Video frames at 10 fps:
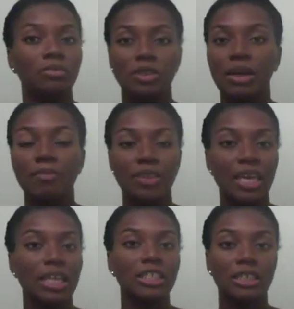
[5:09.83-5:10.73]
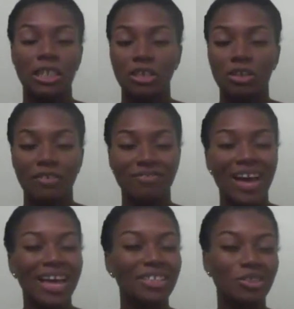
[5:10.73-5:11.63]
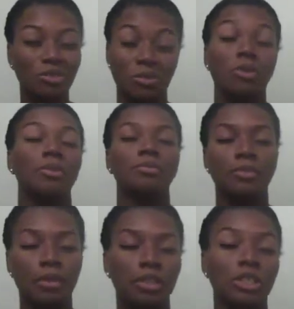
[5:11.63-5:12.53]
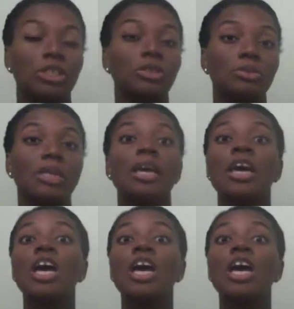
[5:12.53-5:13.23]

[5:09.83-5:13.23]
something and just get good advice, or, excuse me,